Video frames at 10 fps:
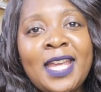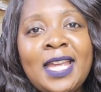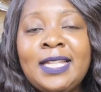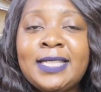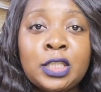
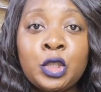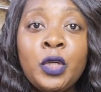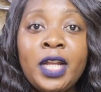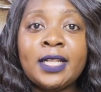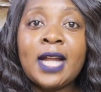He's a
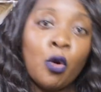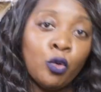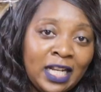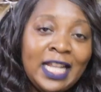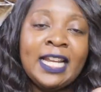student. I will
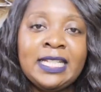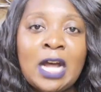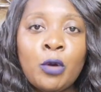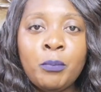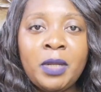link it
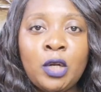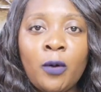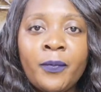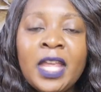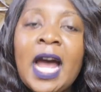down
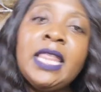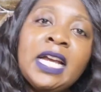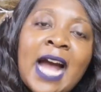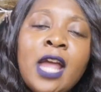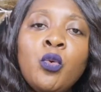below. And the
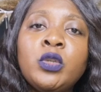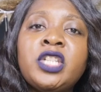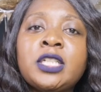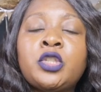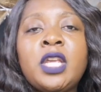guy was
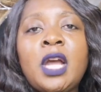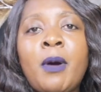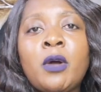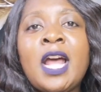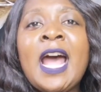just talking
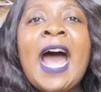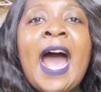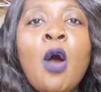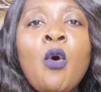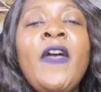about
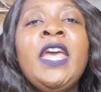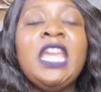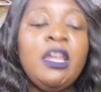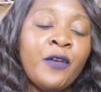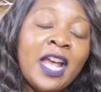how
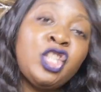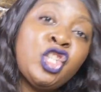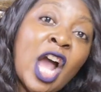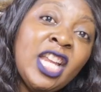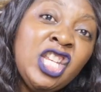if a
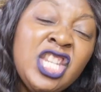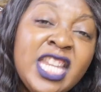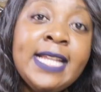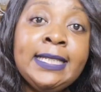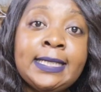
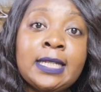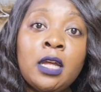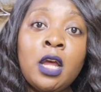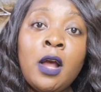Chinese